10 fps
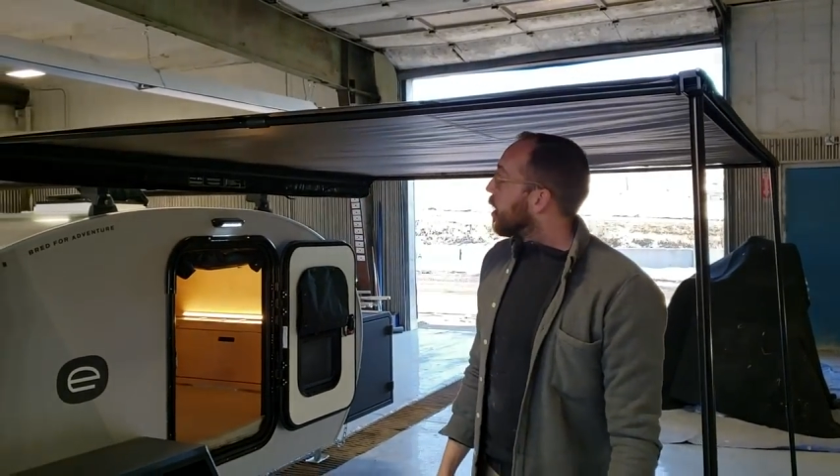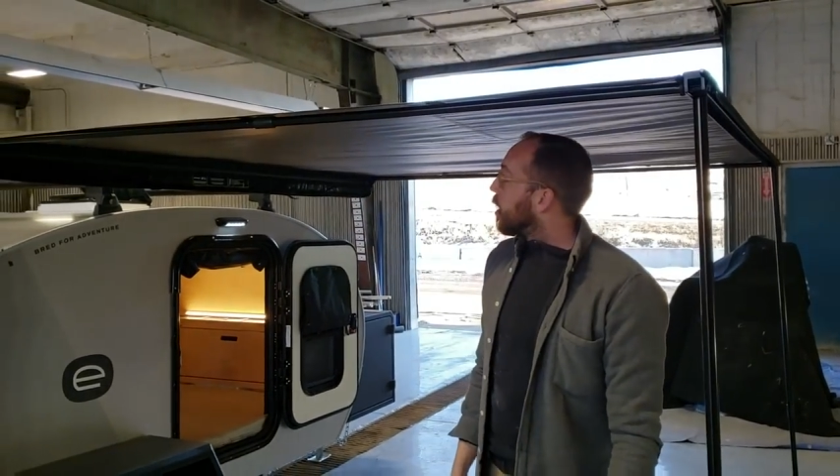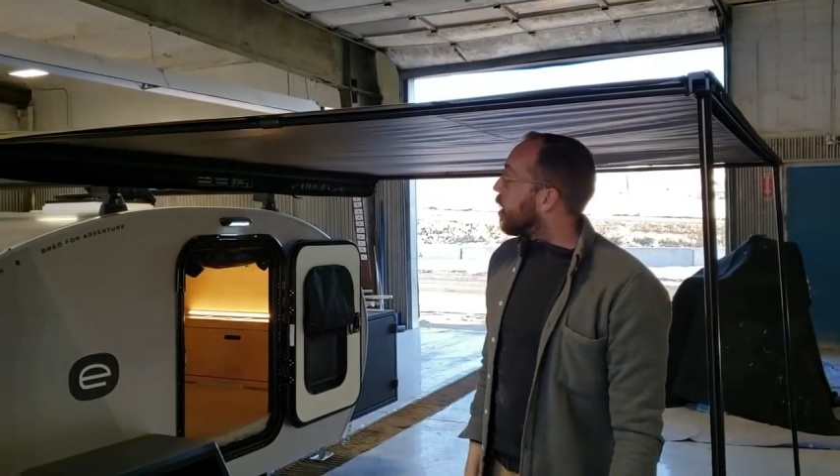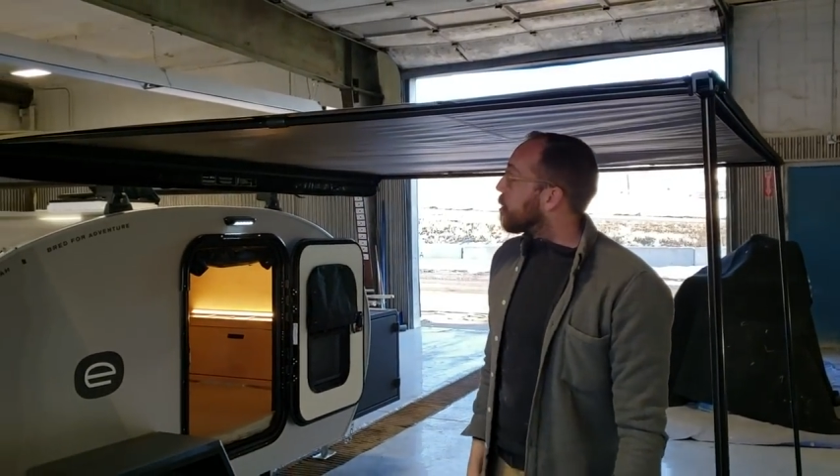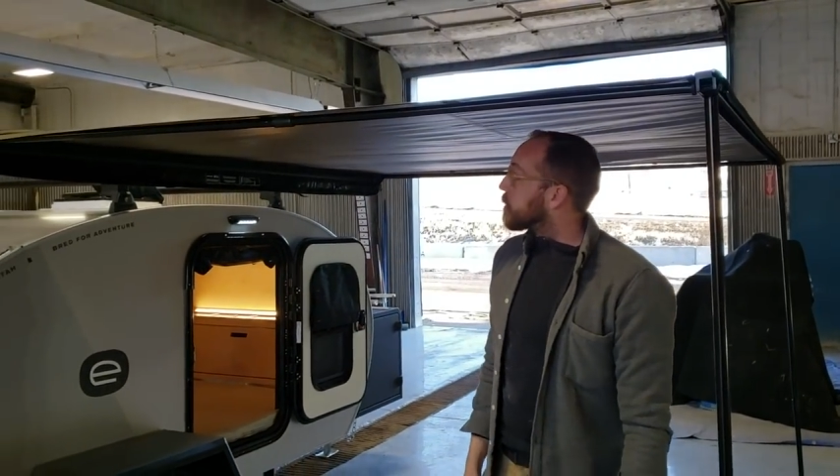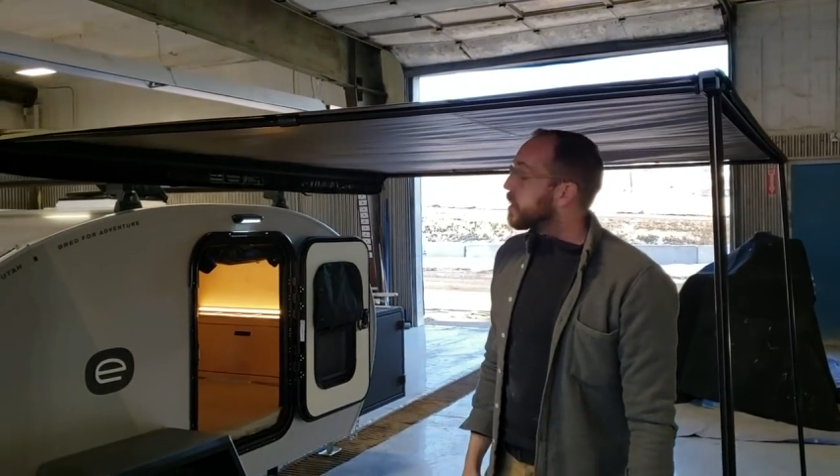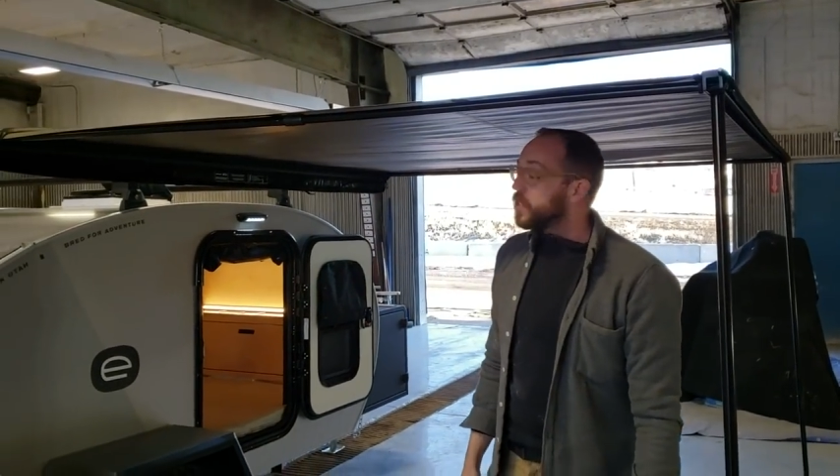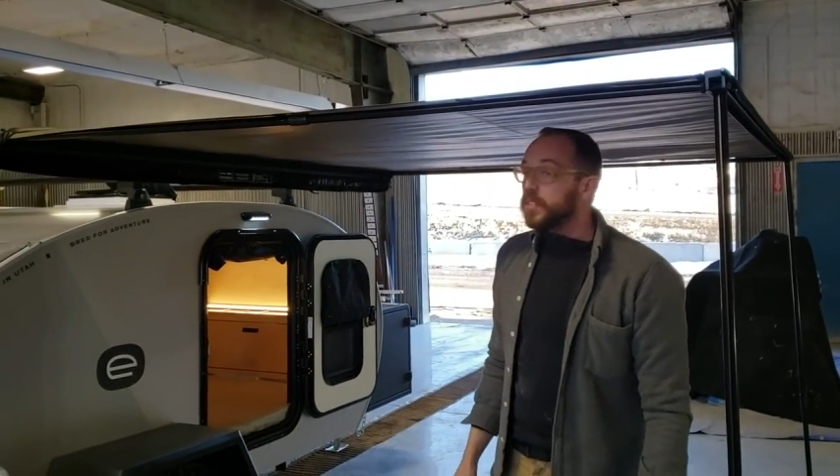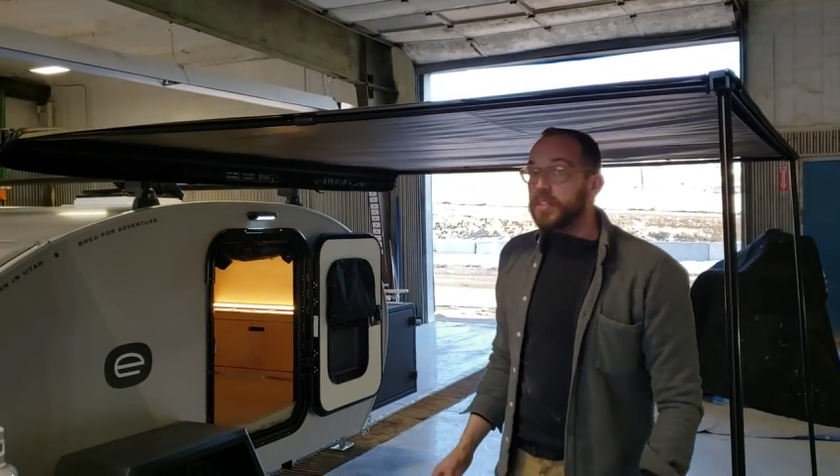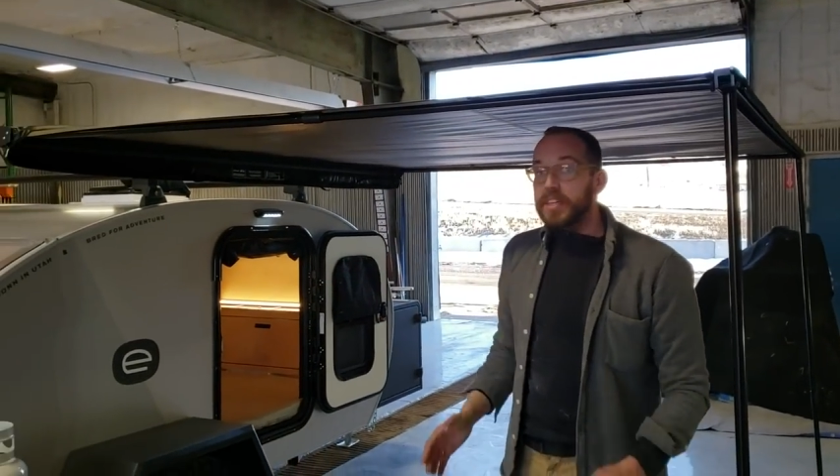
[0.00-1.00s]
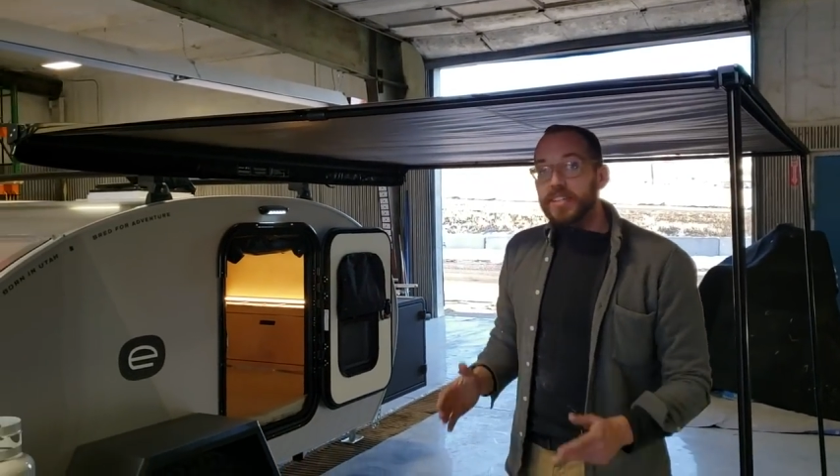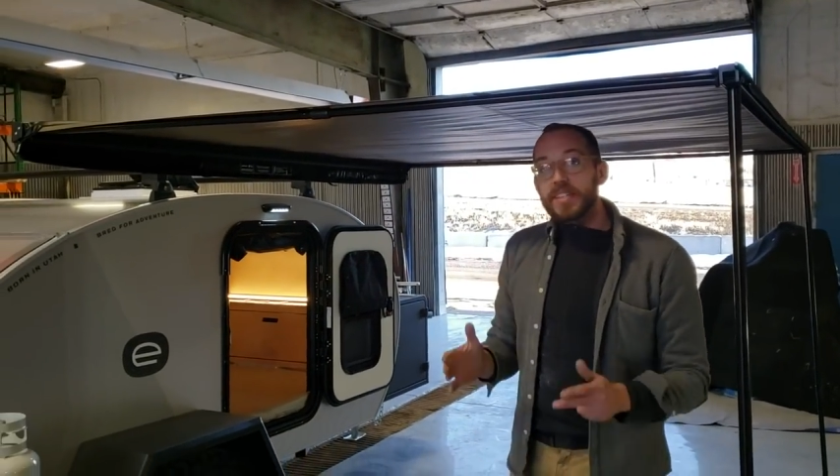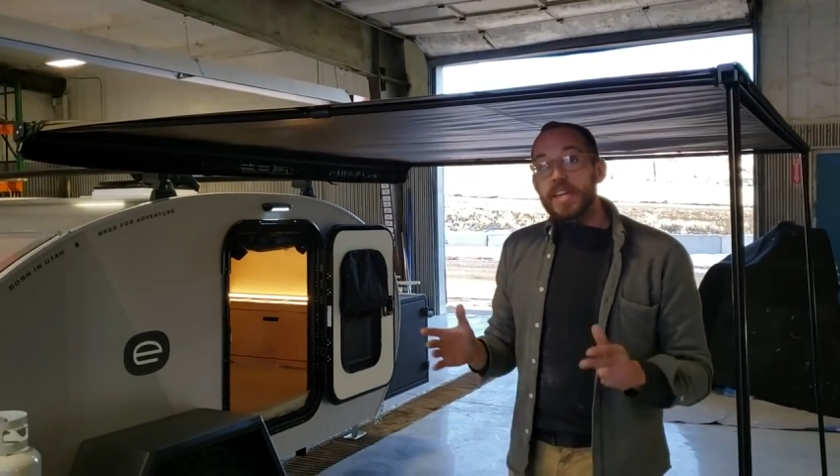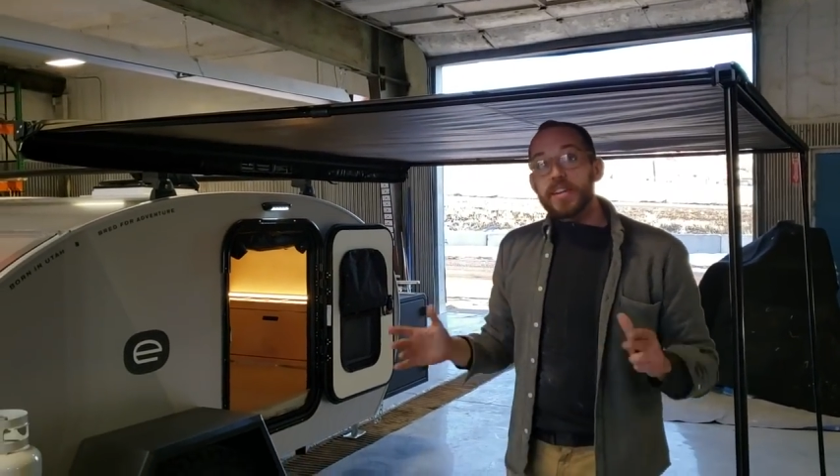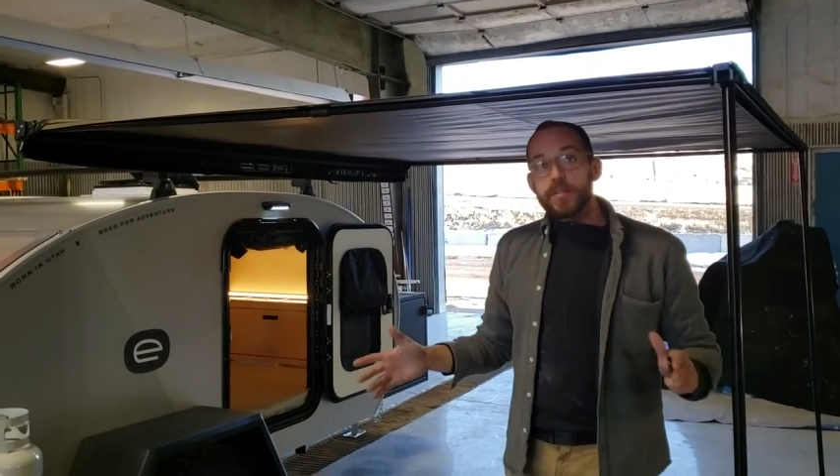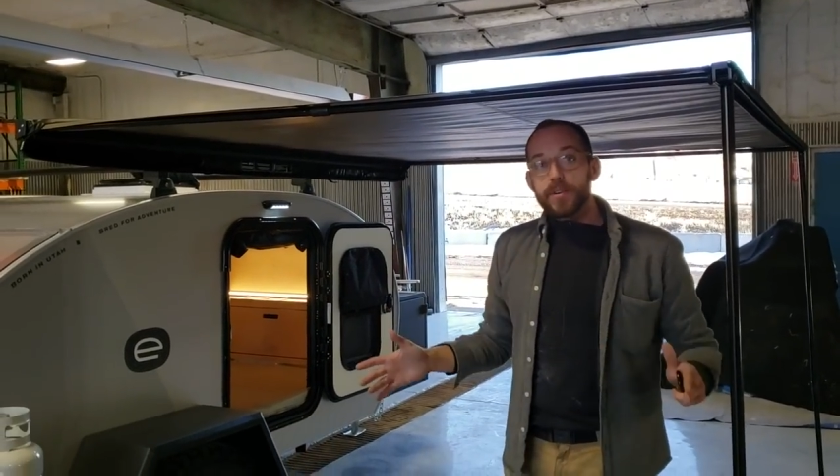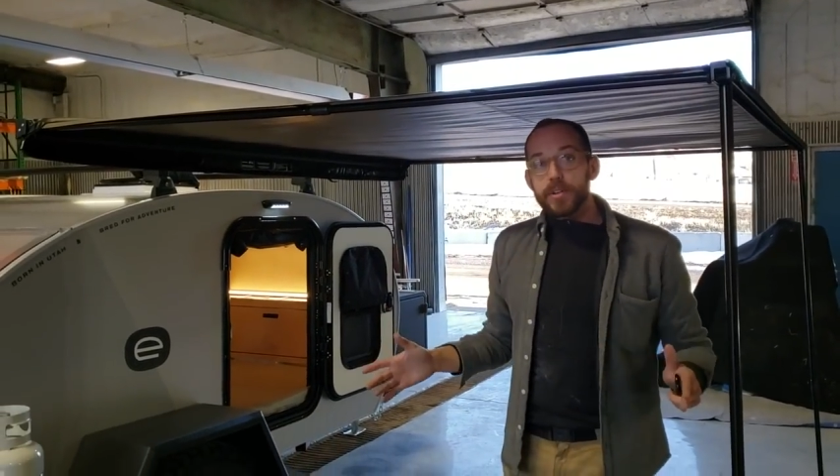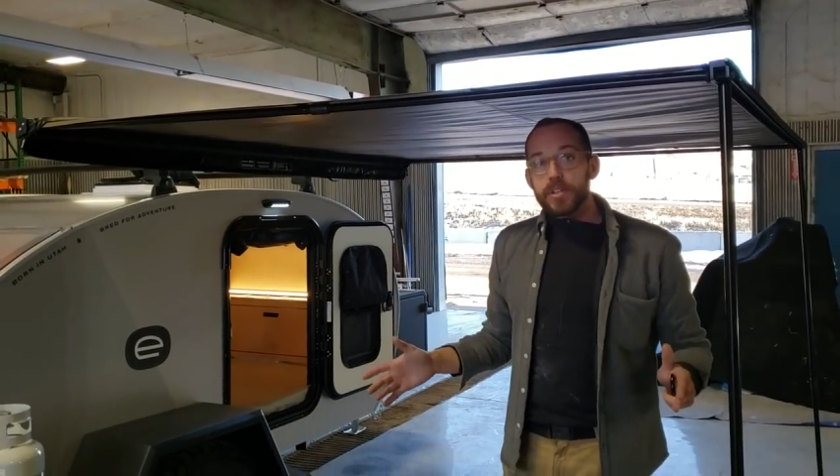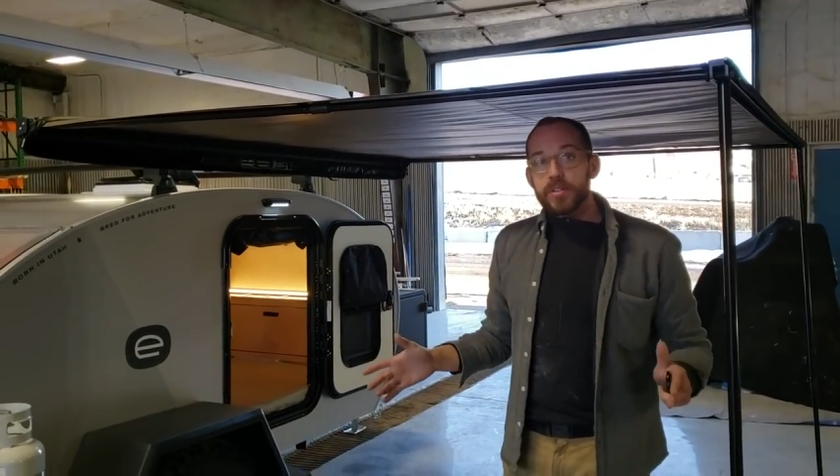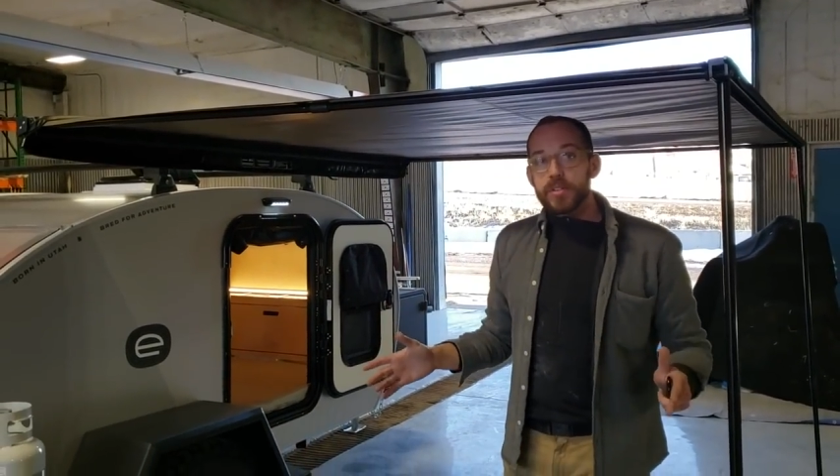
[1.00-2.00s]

uh, but this is an extended version.